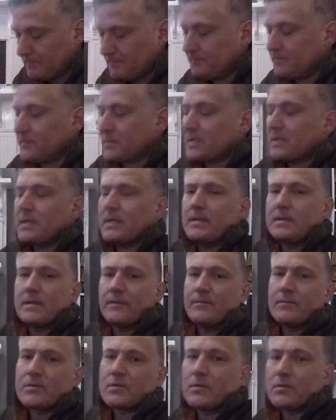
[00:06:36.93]
slightly
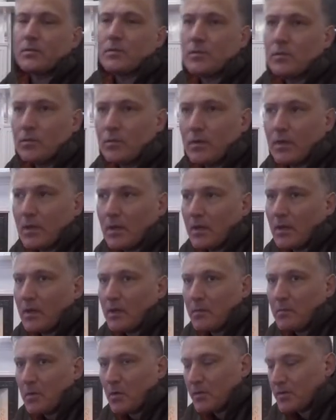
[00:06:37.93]
different to the
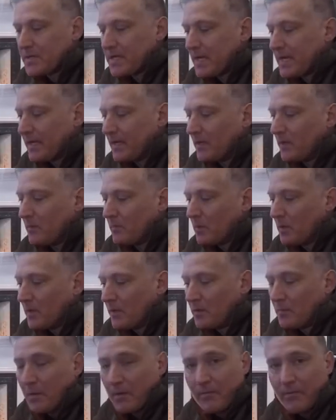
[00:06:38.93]
Montane and
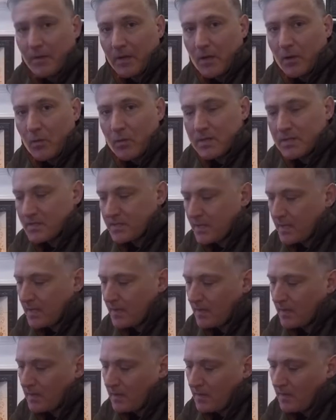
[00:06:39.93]
the Buffalo is
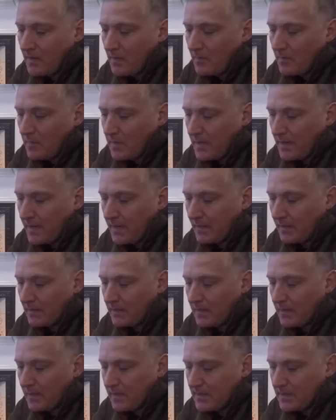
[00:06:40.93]
their pile
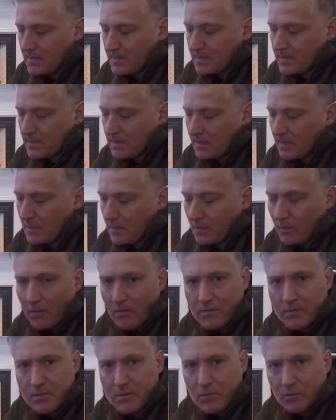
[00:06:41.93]
is a
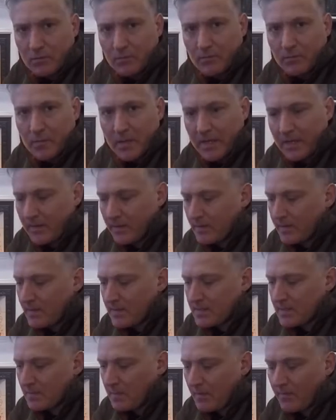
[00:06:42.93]
lot sort of bigger than
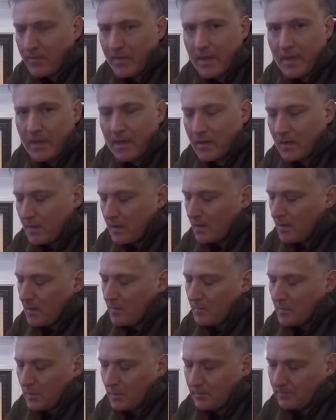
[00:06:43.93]
this, a bit thicker,
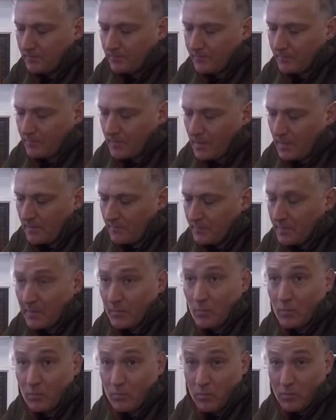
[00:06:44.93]
but I've
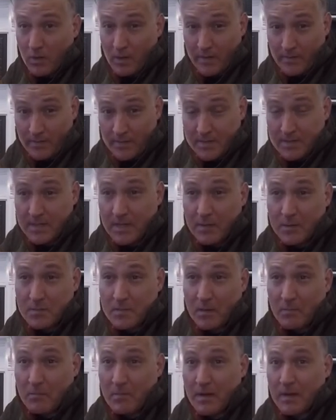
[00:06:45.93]
been wearing it today. It was
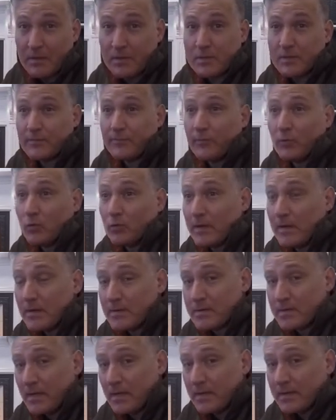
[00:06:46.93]
about -4
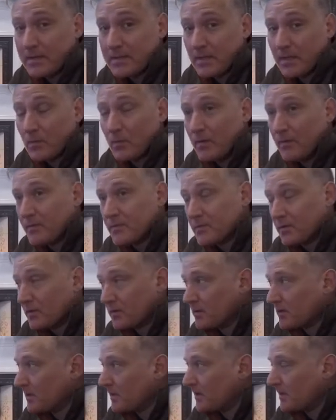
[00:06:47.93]
outside today when it
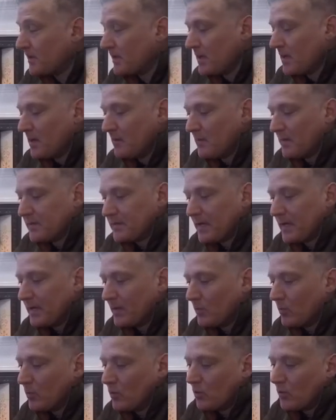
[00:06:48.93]
took my daily
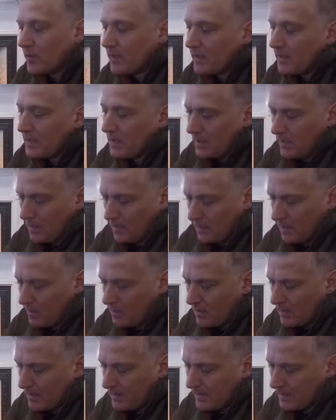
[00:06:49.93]
walk
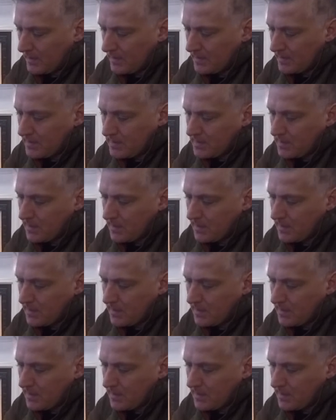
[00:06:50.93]
locally, and